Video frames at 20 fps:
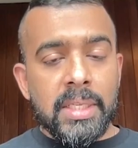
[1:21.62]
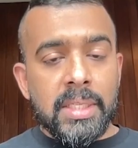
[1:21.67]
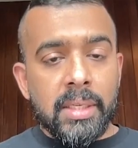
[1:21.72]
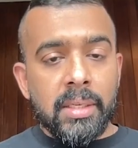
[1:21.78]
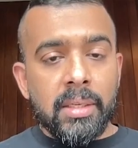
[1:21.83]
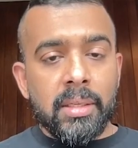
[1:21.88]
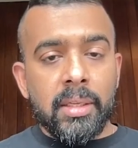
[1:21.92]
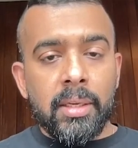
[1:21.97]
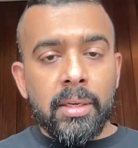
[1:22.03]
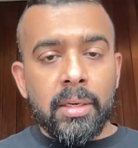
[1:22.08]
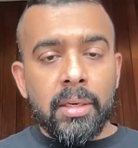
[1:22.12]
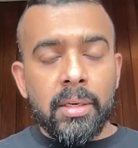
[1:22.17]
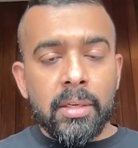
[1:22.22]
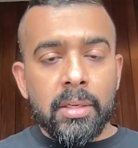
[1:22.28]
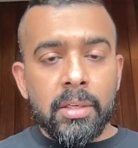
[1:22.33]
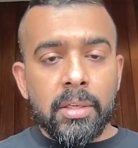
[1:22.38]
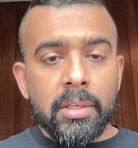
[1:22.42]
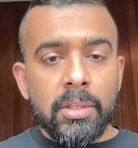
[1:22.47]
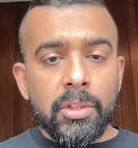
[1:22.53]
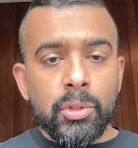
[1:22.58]
basically
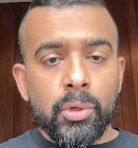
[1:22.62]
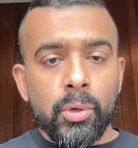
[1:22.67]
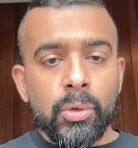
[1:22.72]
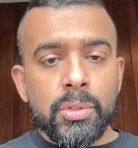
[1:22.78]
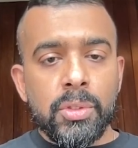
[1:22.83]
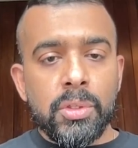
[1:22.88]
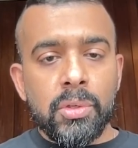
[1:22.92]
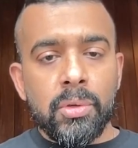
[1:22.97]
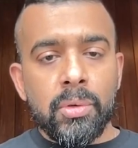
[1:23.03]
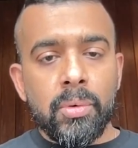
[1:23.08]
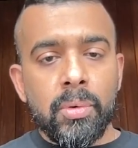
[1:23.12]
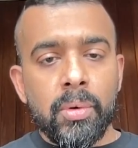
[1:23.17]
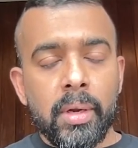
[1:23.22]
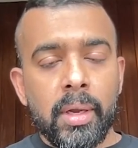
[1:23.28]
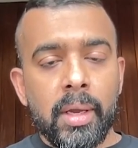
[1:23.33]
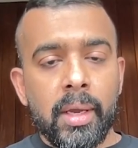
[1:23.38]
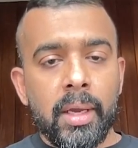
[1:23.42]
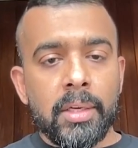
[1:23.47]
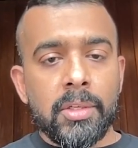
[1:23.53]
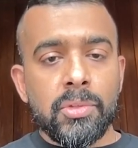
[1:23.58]
shows you
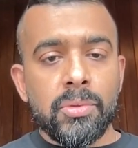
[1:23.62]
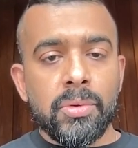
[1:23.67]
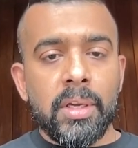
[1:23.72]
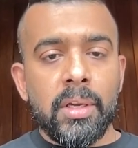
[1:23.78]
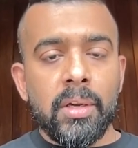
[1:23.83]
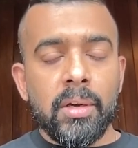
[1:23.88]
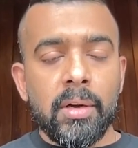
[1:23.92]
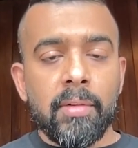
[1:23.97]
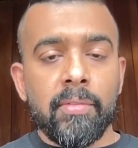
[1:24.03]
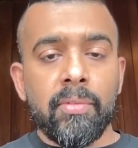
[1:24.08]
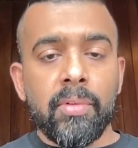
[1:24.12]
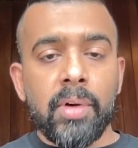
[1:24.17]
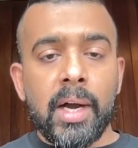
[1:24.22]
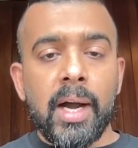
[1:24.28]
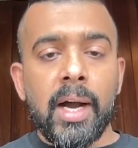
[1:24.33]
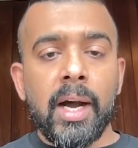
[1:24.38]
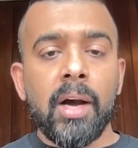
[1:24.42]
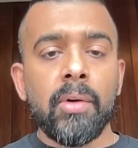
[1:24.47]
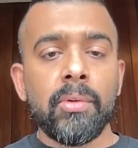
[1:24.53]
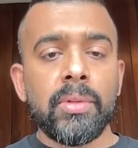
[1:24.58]
a tree of
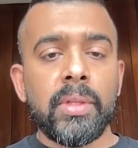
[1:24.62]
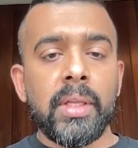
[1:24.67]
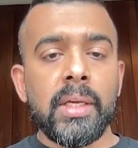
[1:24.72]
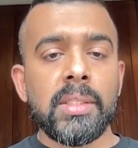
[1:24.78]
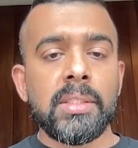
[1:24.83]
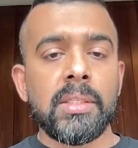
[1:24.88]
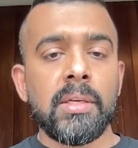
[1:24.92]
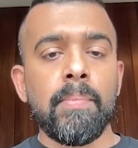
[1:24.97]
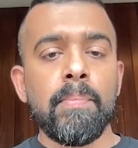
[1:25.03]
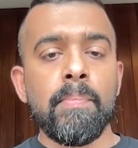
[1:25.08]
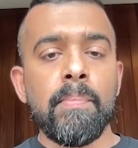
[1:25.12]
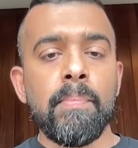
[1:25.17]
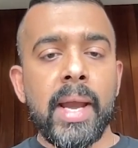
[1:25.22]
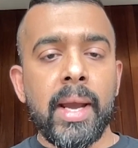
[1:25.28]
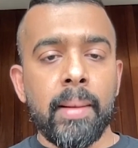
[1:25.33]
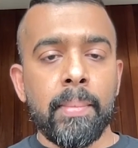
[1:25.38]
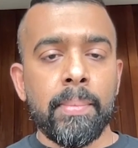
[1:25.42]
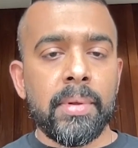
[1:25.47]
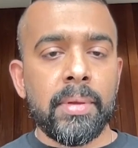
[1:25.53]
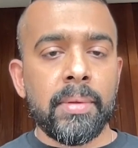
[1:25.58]
how things are
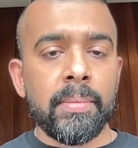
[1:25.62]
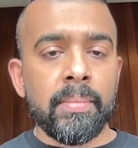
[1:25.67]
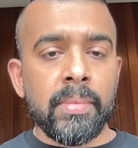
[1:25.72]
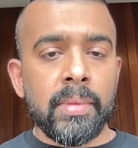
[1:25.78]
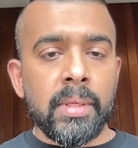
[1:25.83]
mapped.